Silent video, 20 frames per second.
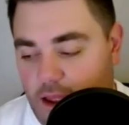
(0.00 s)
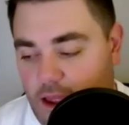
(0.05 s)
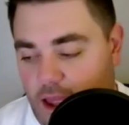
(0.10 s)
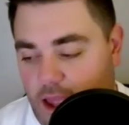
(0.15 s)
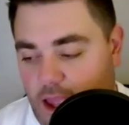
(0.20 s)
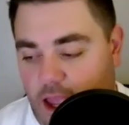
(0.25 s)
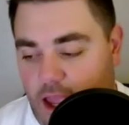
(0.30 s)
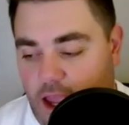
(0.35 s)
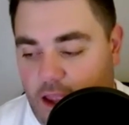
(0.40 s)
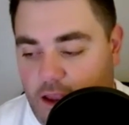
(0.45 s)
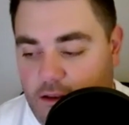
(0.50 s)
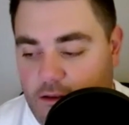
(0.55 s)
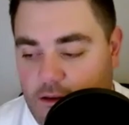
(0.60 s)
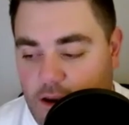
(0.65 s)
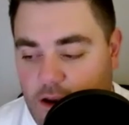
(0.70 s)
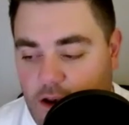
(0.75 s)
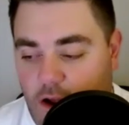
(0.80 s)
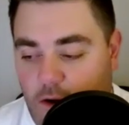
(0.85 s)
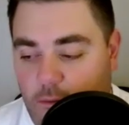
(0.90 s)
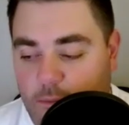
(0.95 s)
and
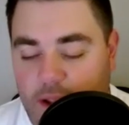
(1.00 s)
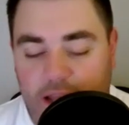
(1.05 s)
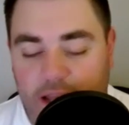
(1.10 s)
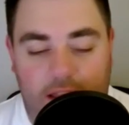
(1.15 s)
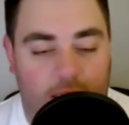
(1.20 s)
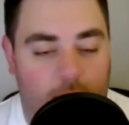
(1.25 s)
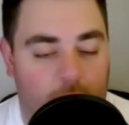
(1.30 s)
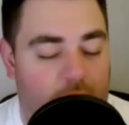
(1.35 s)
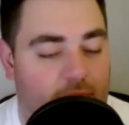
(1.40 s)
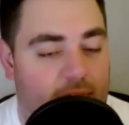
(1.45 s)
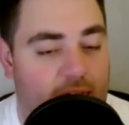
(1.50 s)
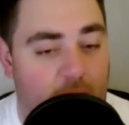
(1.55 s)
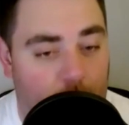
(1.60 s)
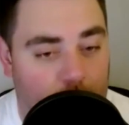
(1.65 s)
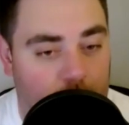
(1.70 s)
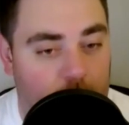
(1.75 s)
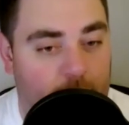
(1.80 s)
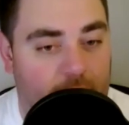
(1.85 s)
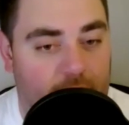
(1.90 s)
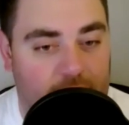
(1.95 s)
beating them in that
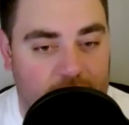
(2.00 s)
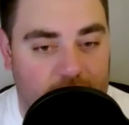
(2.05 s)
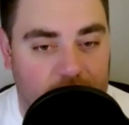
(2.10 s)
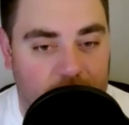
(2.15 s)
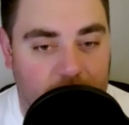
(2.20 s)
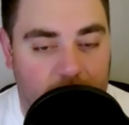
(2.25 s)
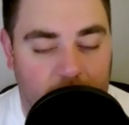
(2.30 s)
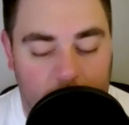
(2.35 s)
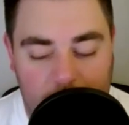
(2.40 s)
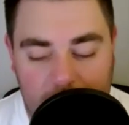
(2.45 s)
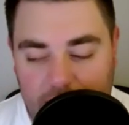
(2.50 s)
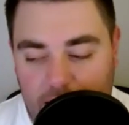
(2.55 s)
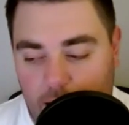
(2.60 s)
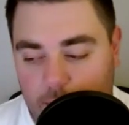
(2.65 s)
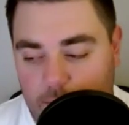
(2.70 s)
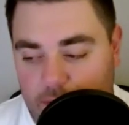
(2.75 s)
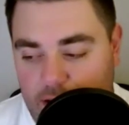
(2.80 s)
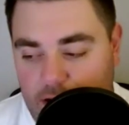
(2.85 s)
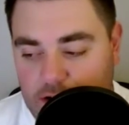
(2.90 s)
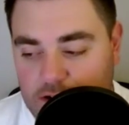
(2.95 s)
one. Miles Turner had a big
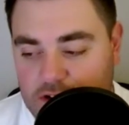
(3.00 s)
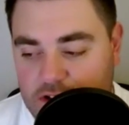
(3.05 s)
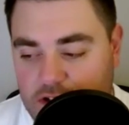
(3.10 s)
game there.